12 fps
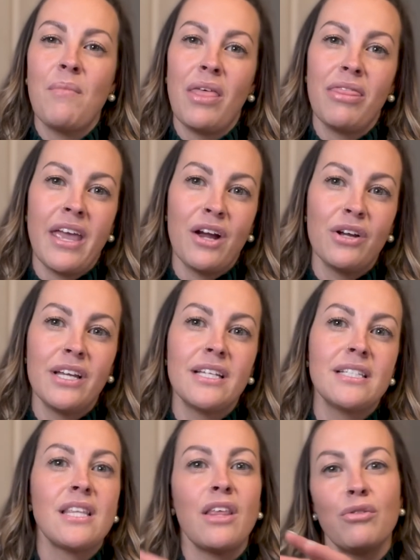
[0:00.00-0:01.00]
There is
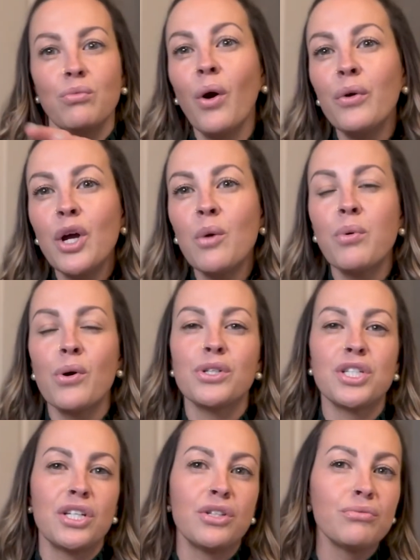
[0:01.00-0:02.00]
the rodeo portion,
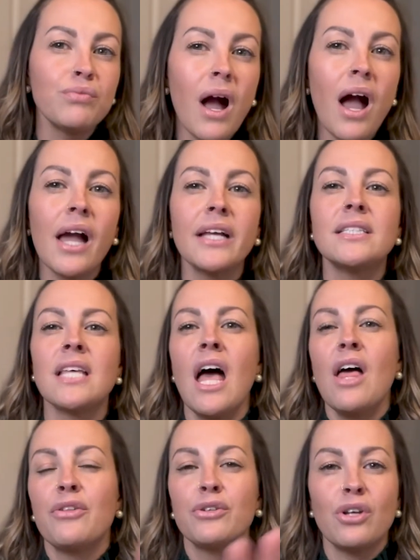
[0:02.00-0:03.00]
the rides.
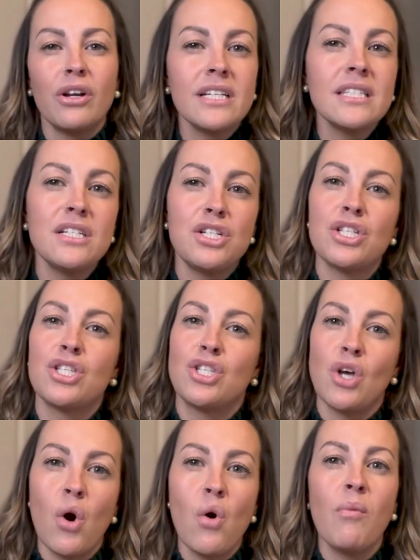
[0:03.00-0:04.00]
There's honestly just
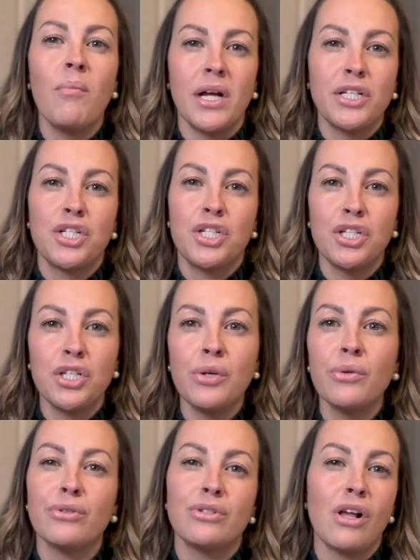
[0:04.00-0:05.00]
so much to do. There's
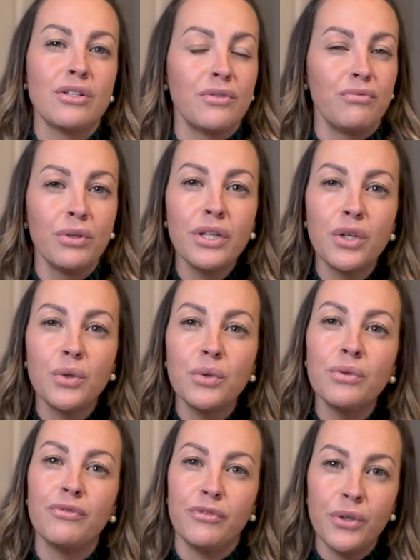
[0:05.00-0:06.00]
lots of really cool
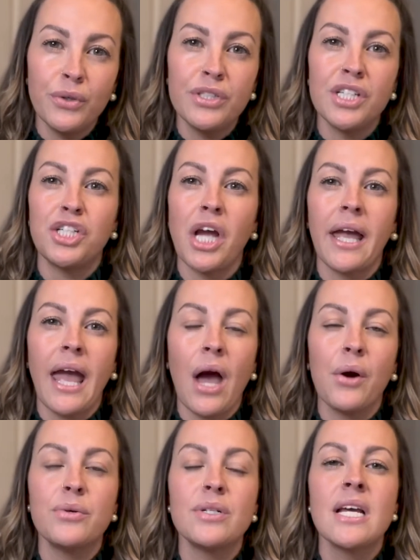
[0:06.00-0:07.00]
food to check out.
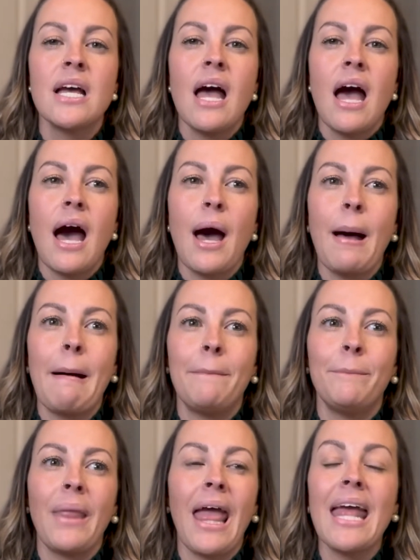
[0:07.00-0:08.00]

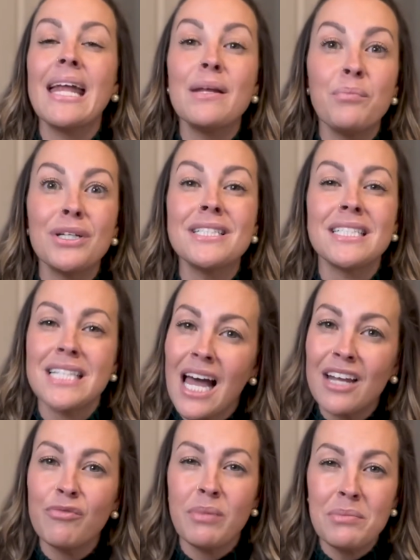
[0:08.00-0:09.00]
And it brings a ton
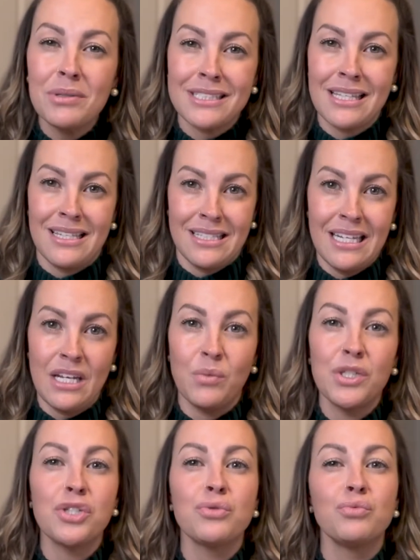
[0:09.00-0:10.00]
of people to the city, which
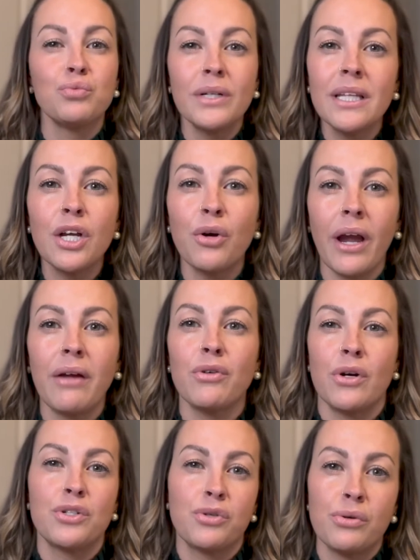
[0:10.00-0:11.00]
is really great for
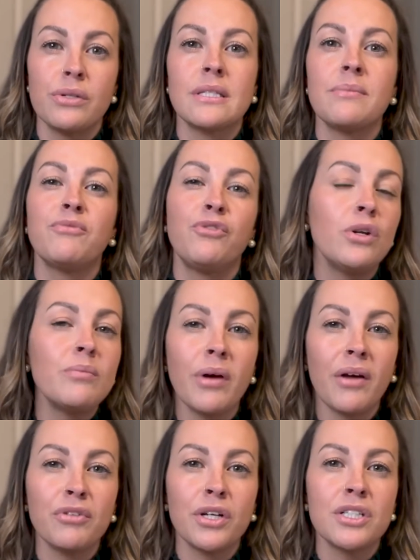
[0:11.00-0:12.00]
tourism, food and
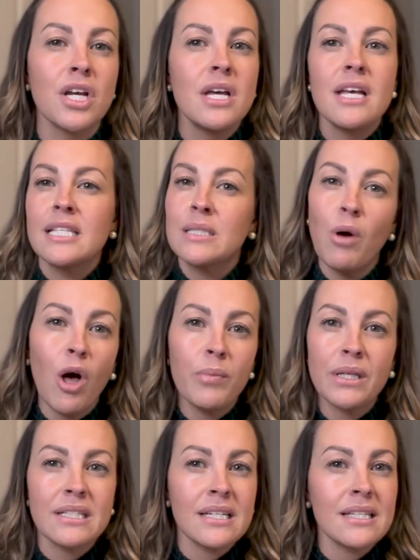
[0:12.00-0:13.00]
beverage, small
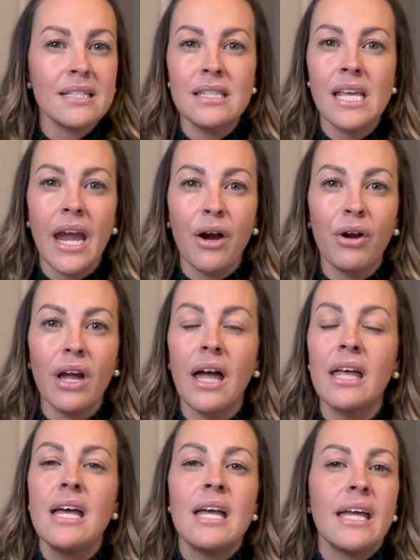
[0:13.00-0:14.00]
businesses in the area.
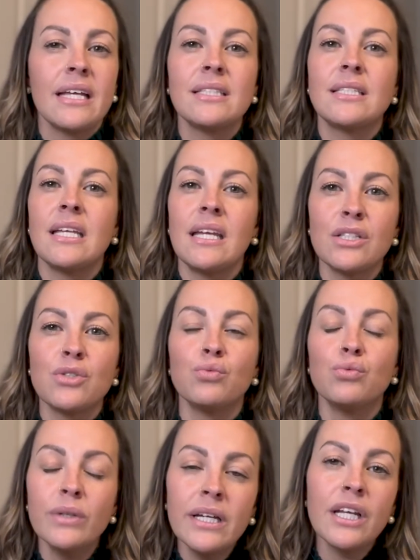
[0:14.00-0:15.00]
It's
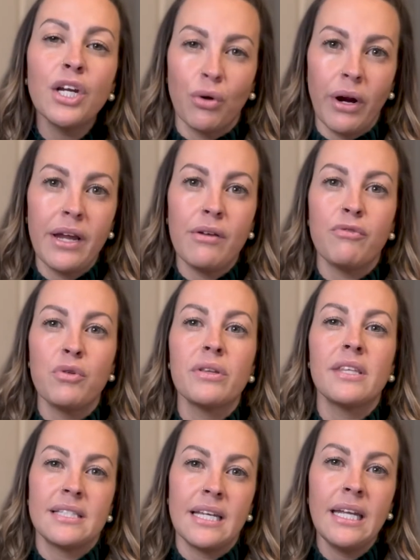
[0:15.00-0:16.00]
really great for the
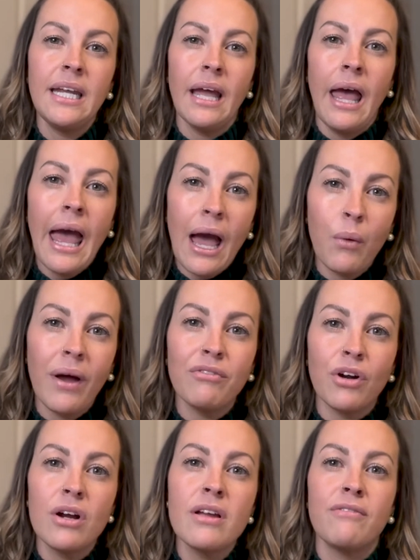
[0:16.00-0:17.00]
city.
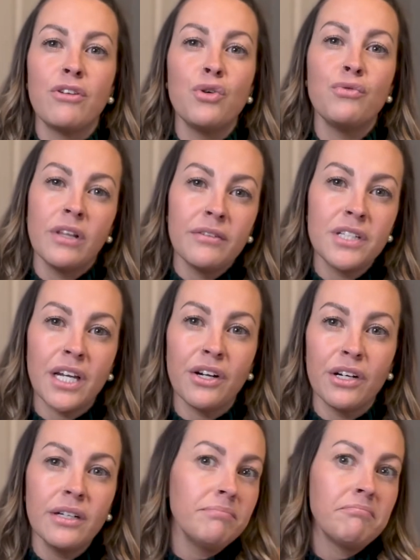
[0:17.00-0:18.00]
However, if you've lived
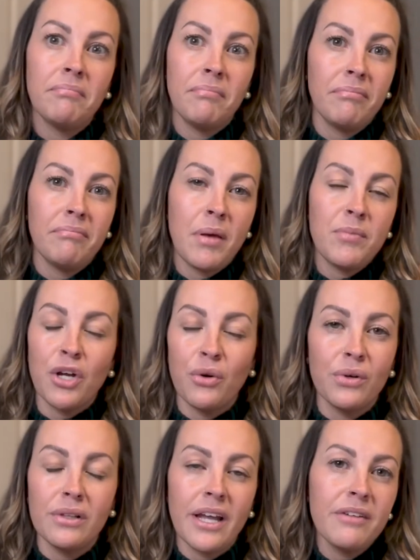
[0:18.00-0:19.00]
here, maybe your whole
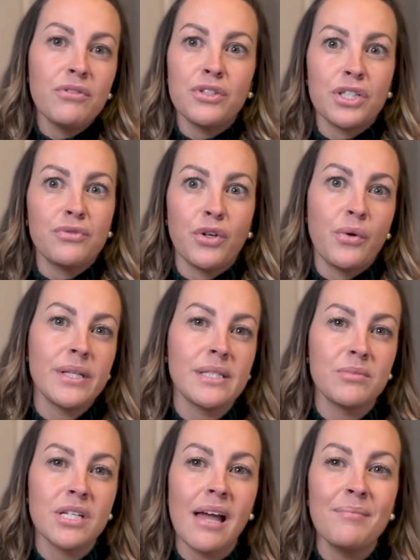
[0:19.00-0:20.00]
life or just for quite some
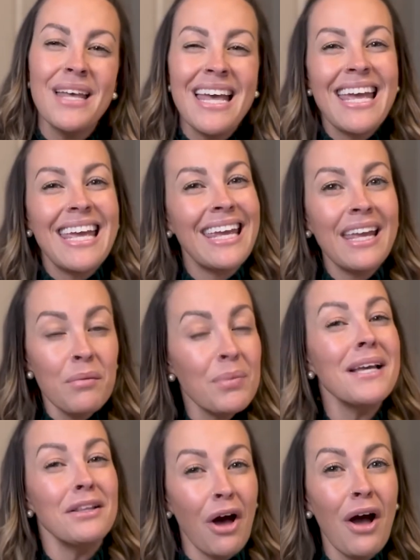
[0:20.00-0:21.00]
time, it can be a
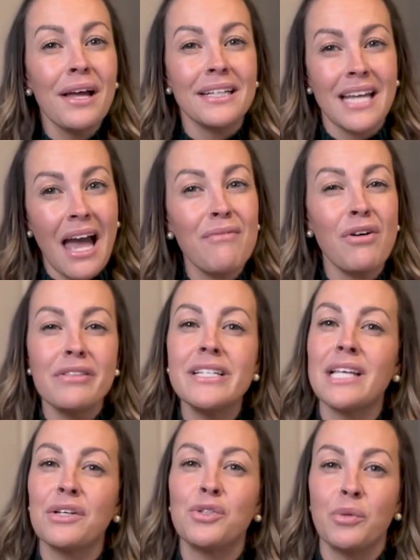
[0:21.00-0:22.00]
lot to have all these
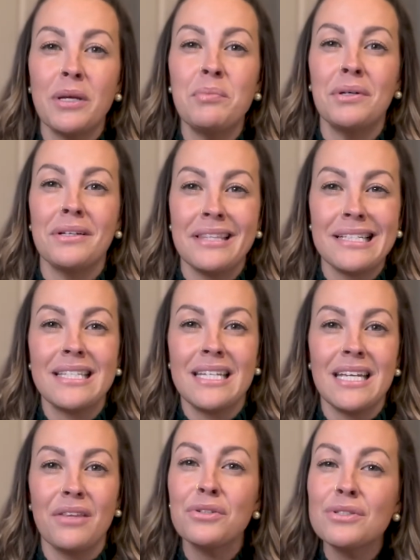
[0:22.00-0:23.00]
extra people in the city.
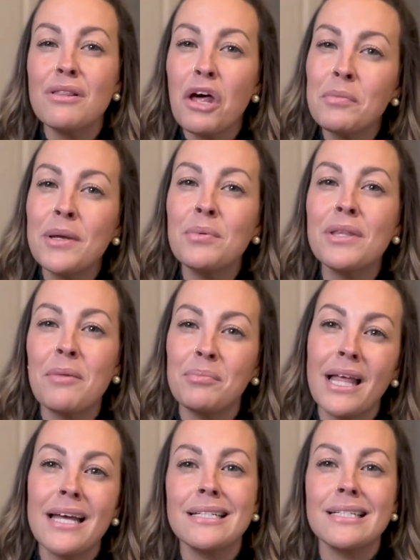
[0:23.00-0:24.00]
And there's a lot of people that
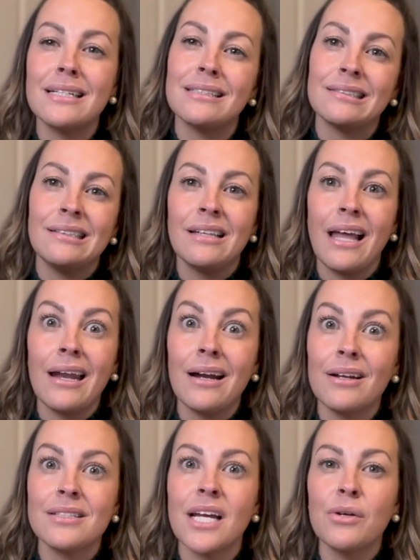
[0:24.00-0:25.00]
plan to head out of
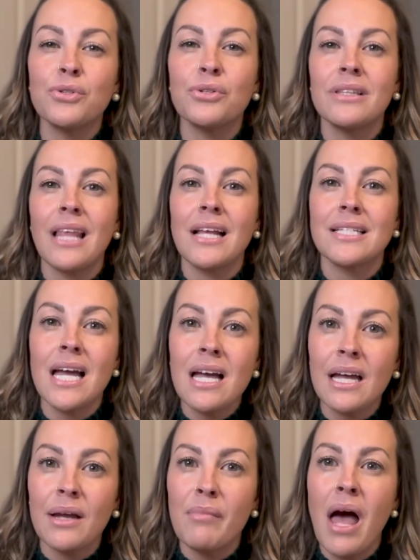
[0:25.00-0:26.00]
town during that
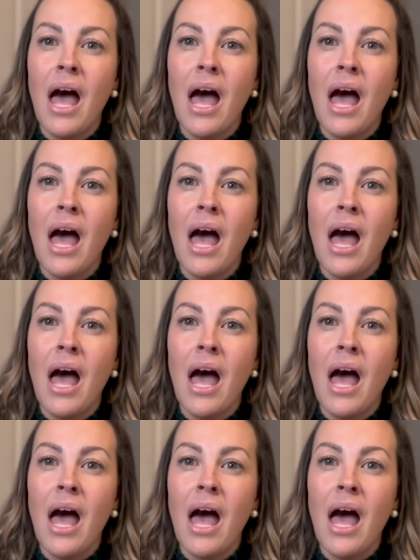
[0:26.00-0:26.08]
time.